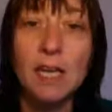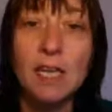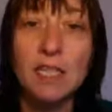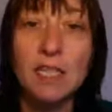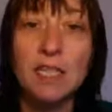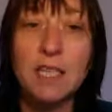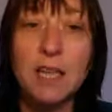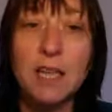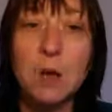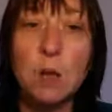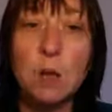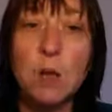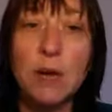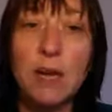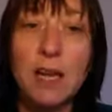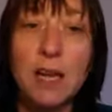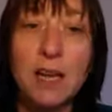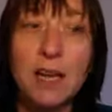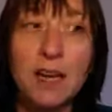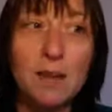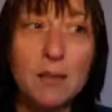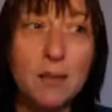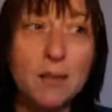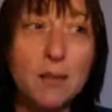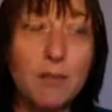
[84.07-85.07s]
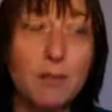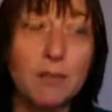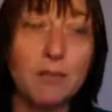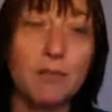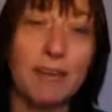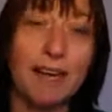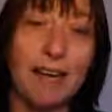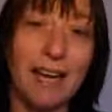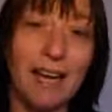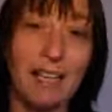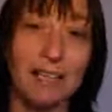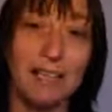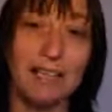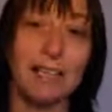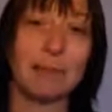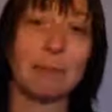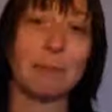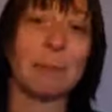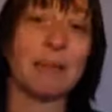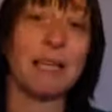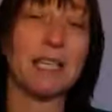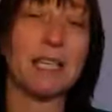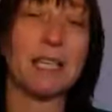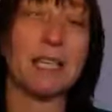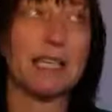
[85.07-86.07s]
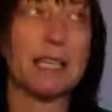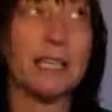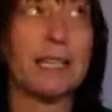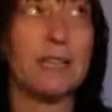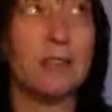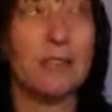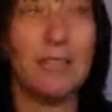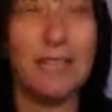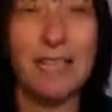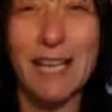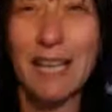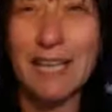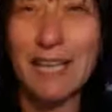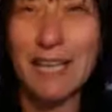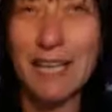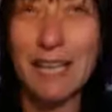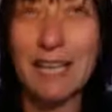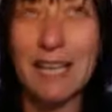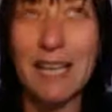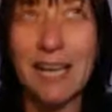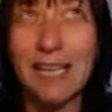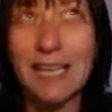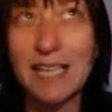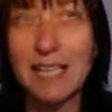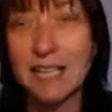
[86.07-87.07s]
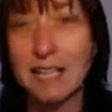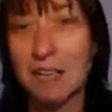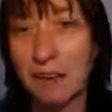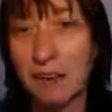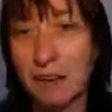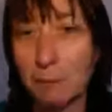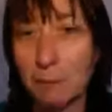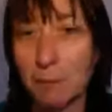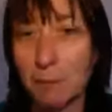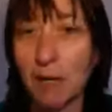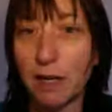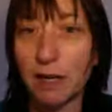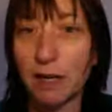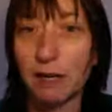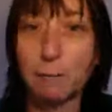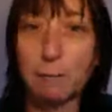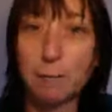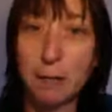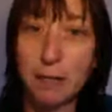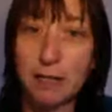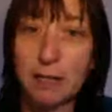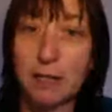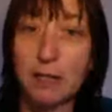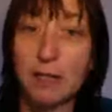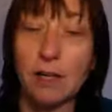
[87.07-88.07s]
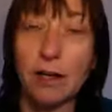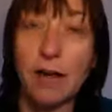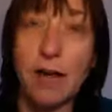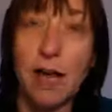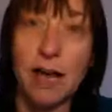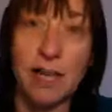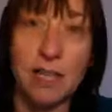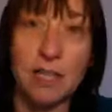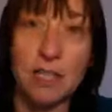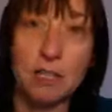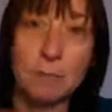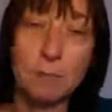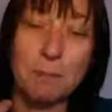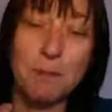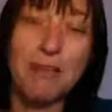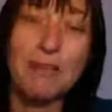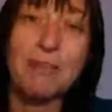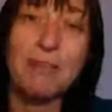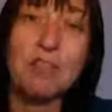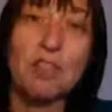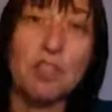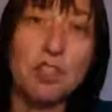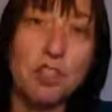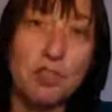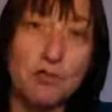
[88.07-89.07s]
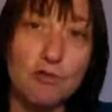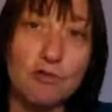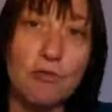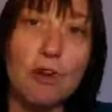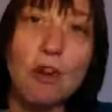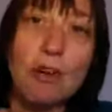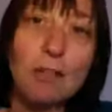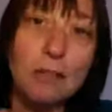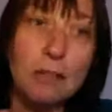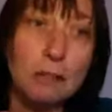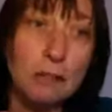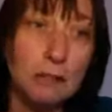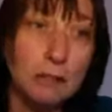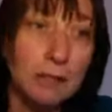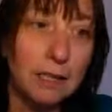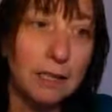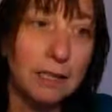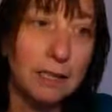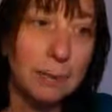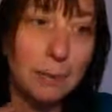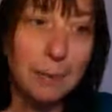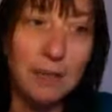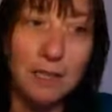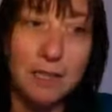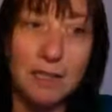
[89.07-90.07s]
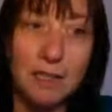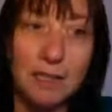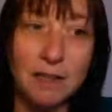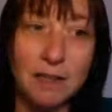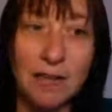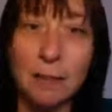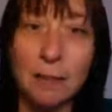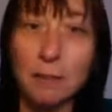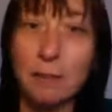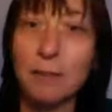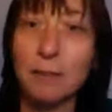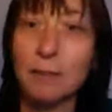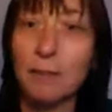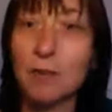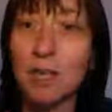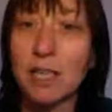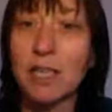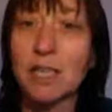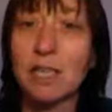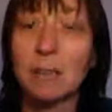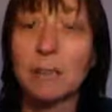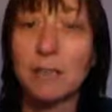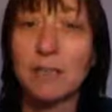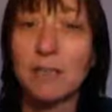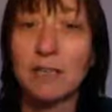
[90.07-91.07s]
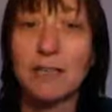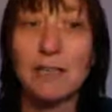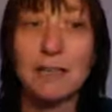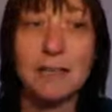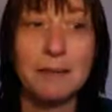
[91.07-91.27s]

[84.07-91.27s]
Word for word: So when I was reflecting basically on any any time that I've been, you know, had a bit of a struggle in my time, and I've got a little bit